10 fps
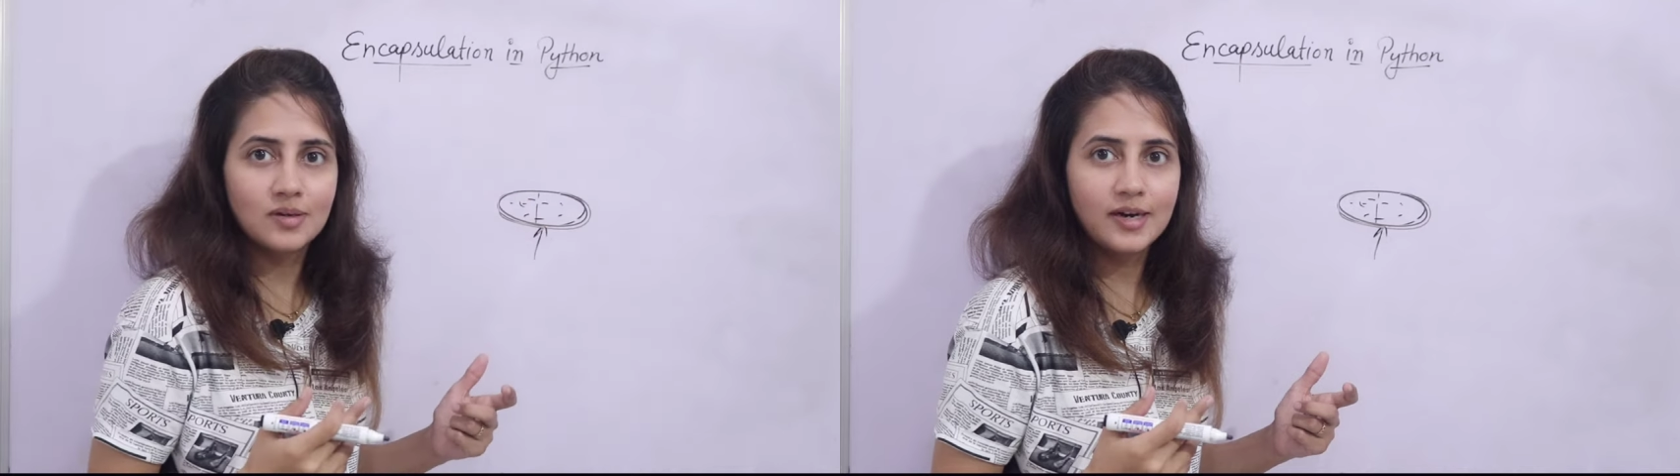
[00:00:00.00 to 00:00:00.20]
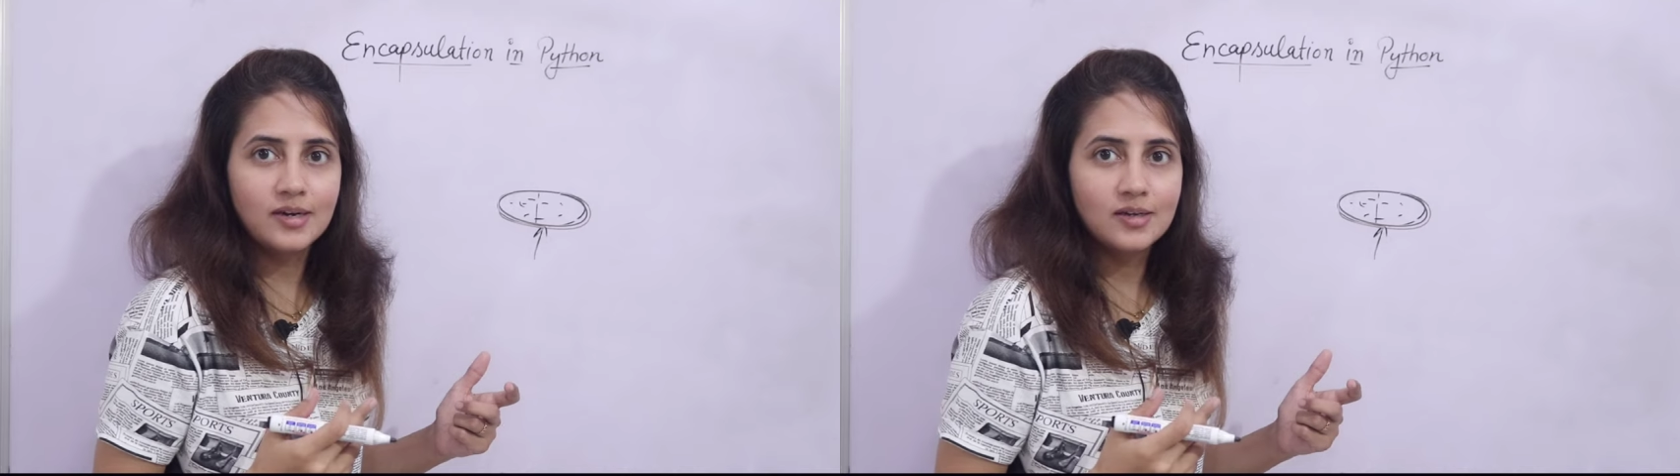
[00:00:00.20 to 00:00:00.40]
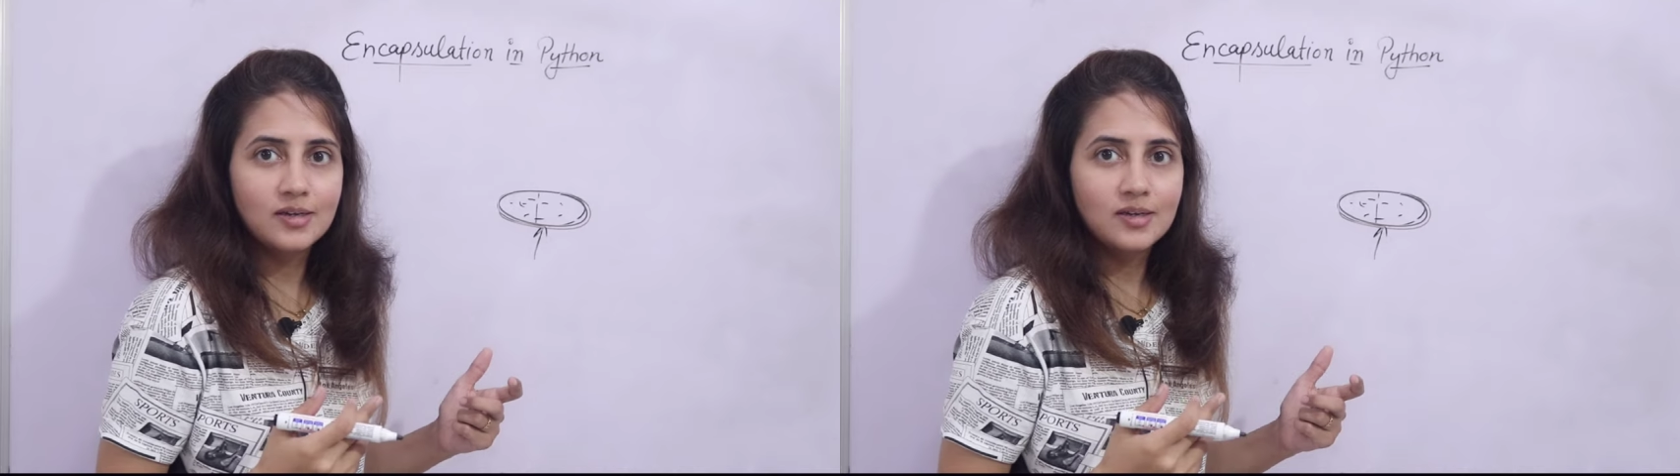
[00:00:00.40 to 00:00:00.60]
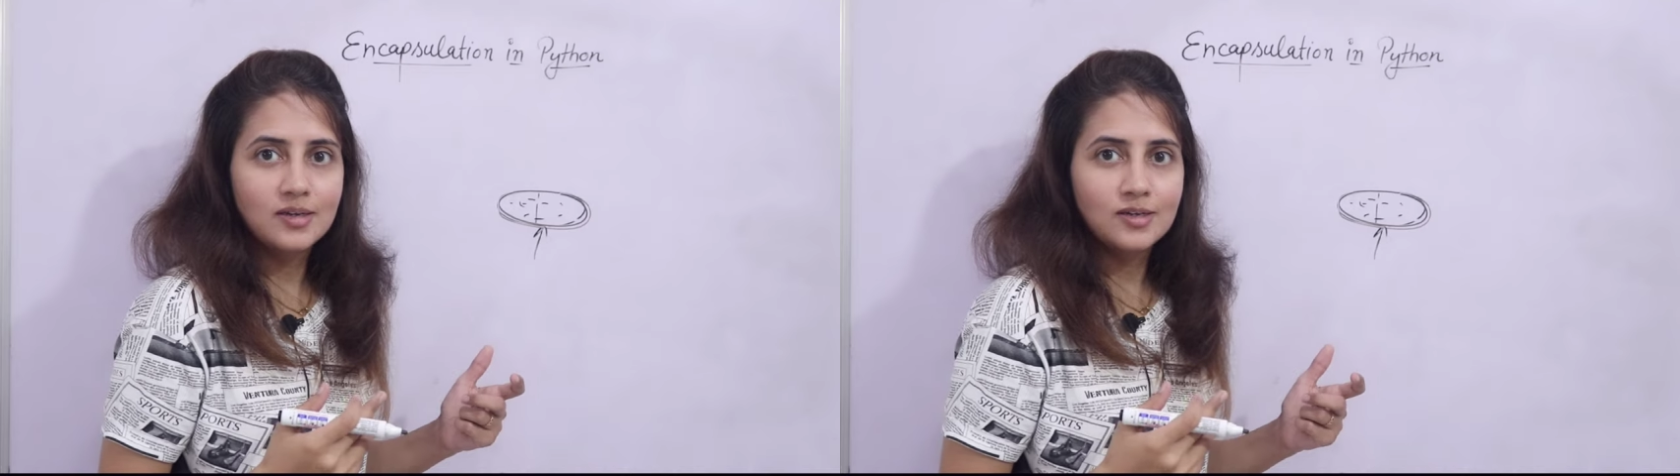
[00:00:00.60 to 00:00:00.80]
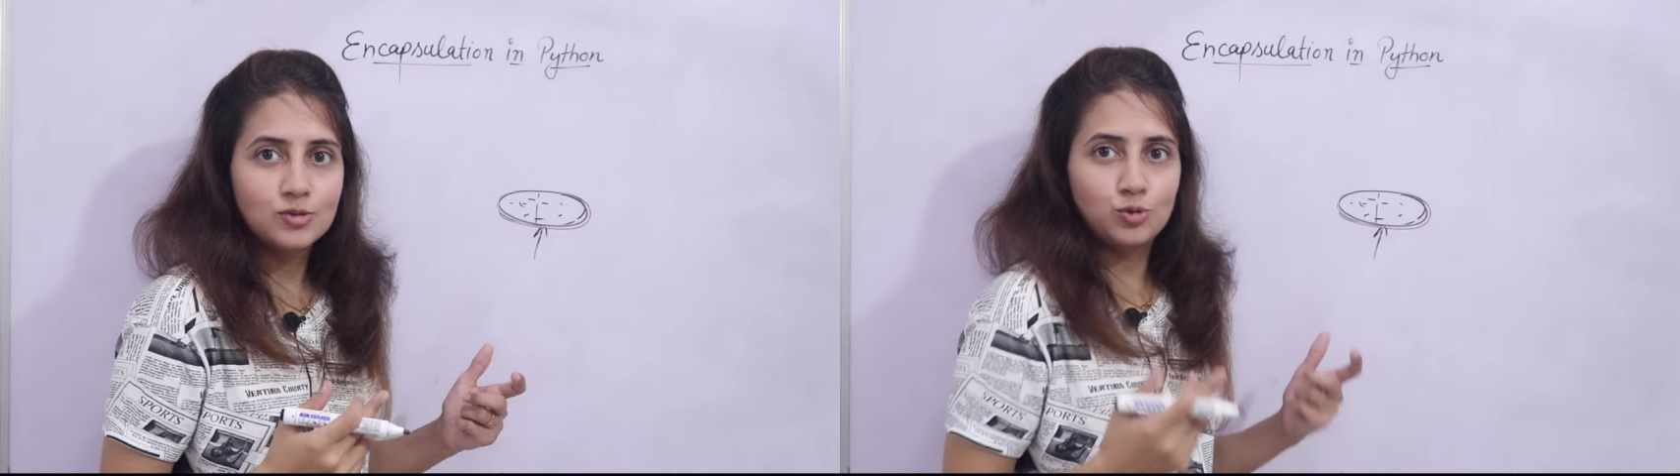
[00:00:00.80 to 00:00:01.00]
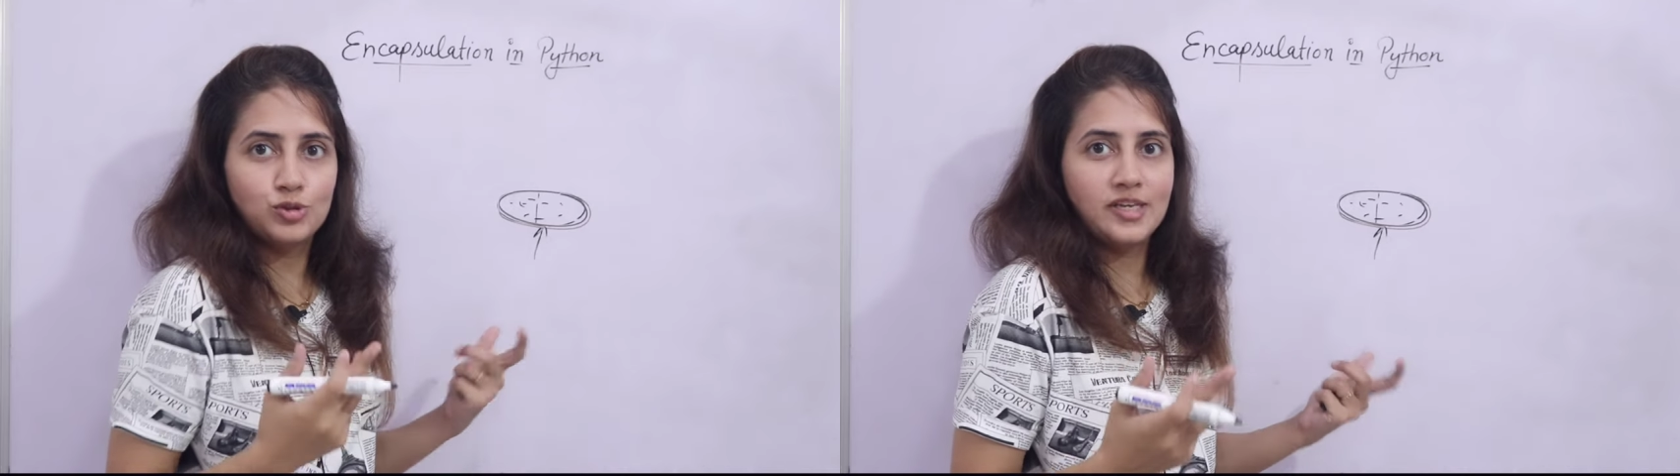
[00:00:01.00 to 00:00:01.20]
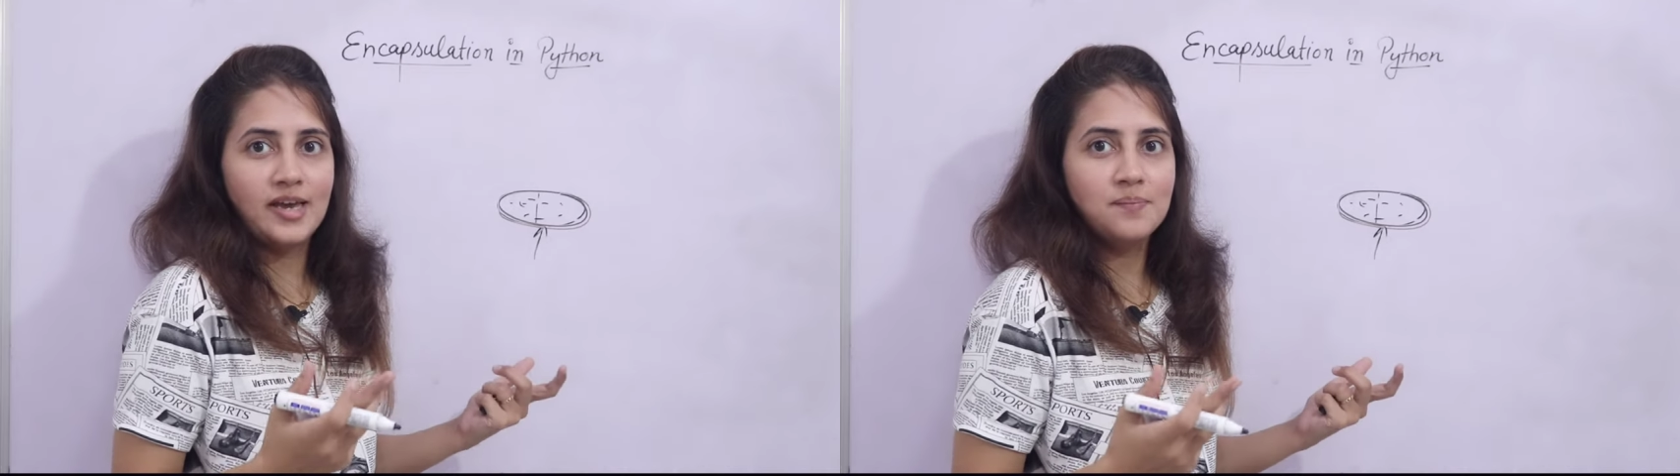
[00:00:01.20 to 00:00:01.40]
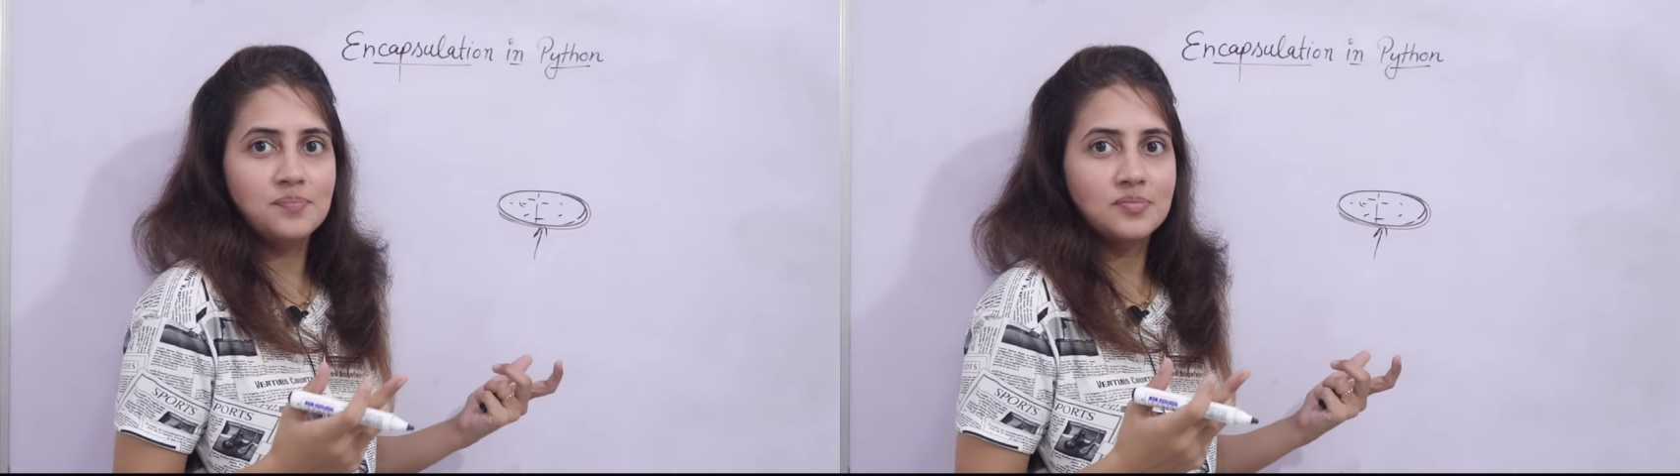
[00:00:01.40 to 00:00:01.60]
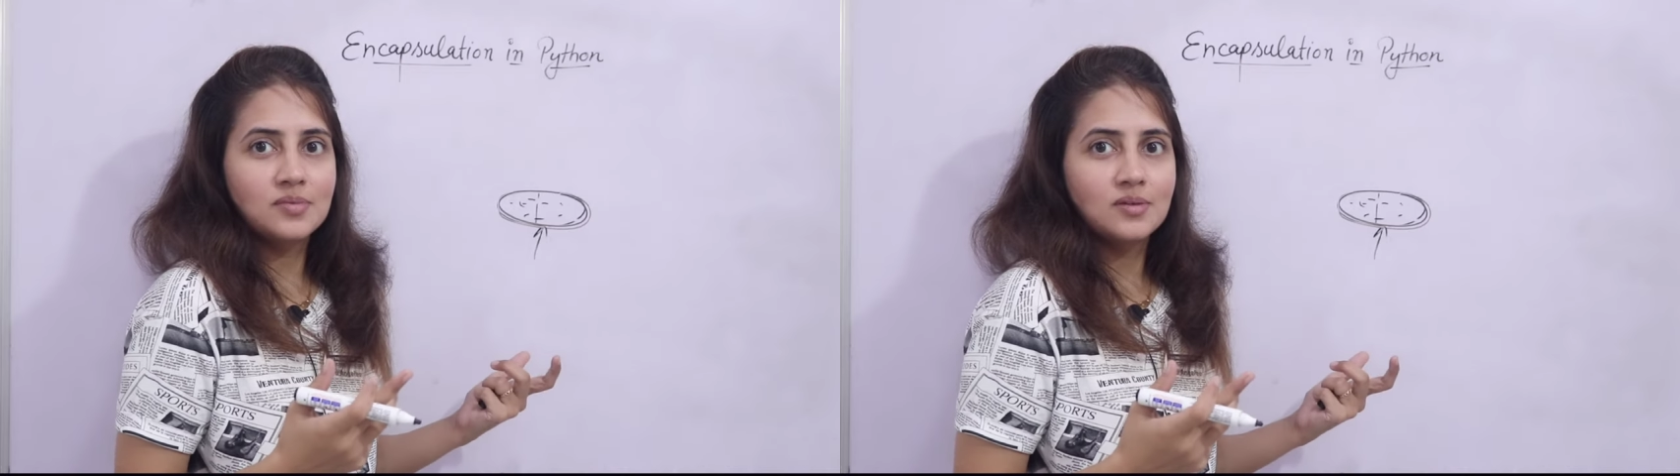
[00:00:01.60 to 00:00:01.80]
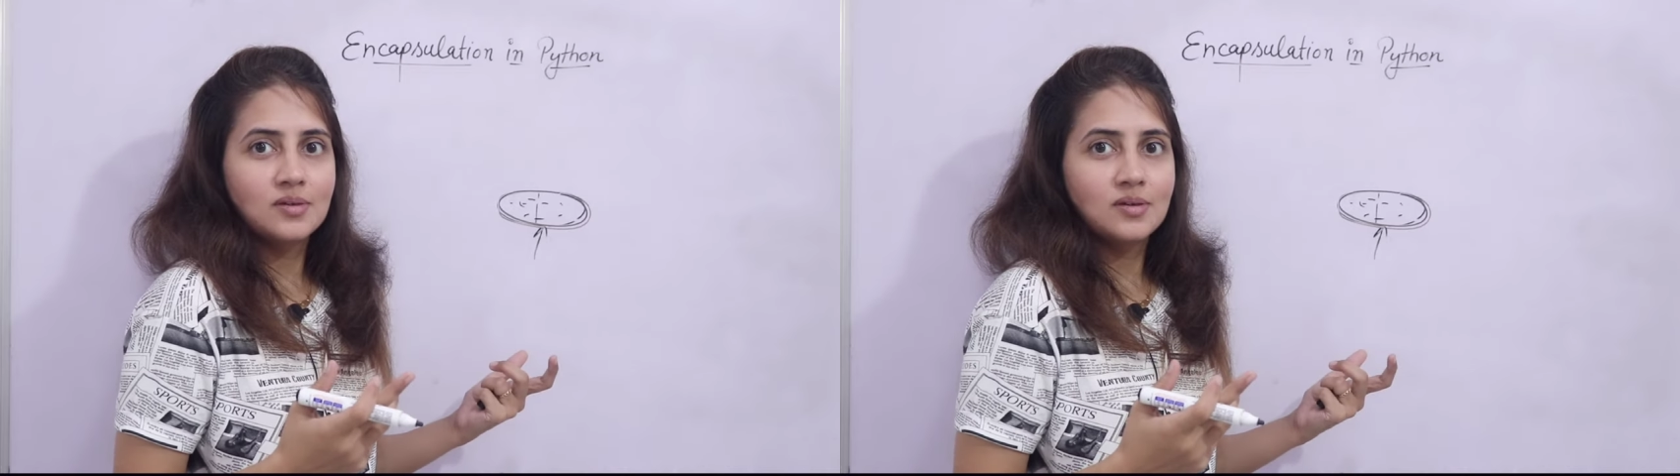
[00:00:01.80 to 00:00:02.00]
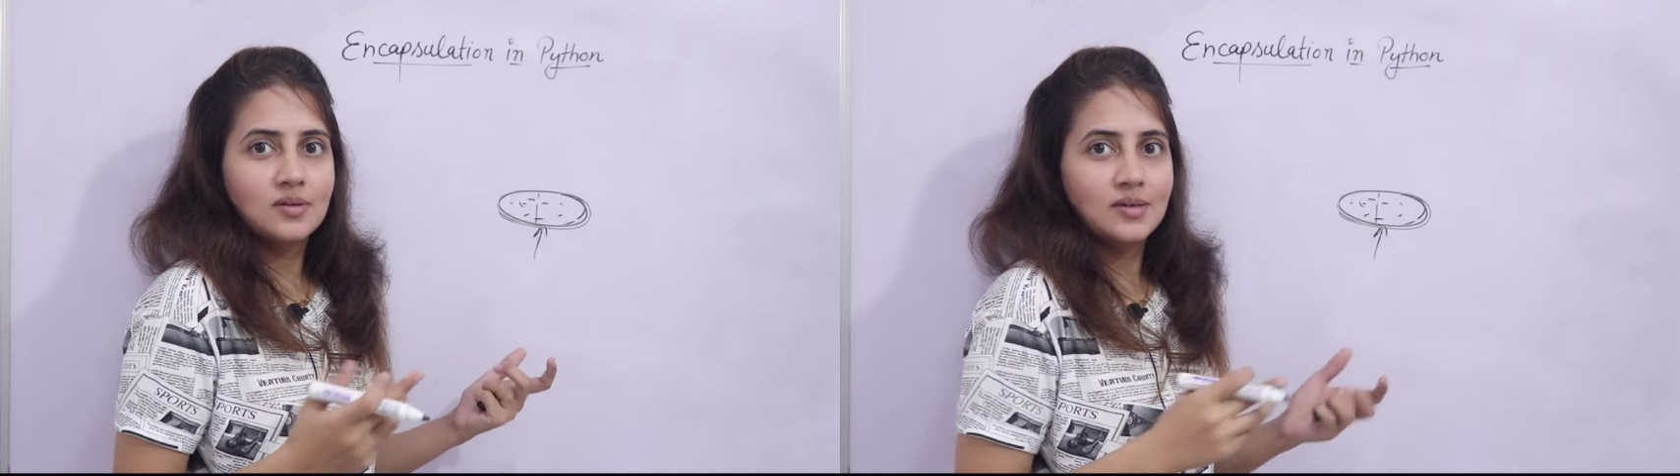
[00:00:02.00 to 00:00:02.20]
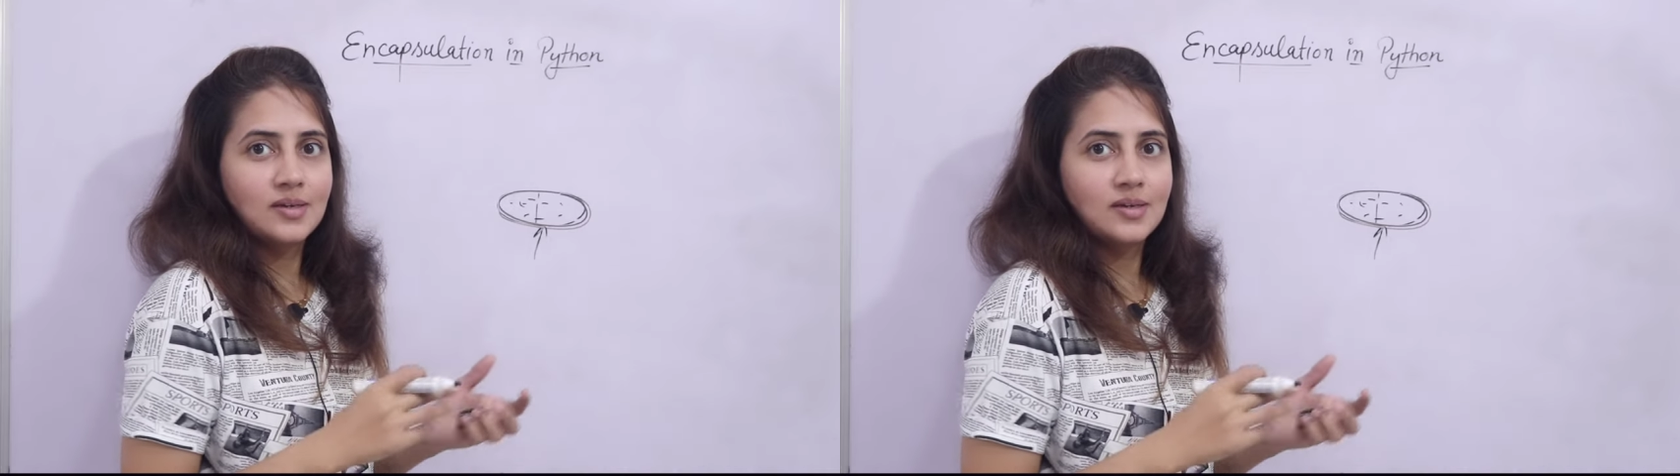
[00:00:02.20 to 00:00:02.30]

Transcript: Right? So same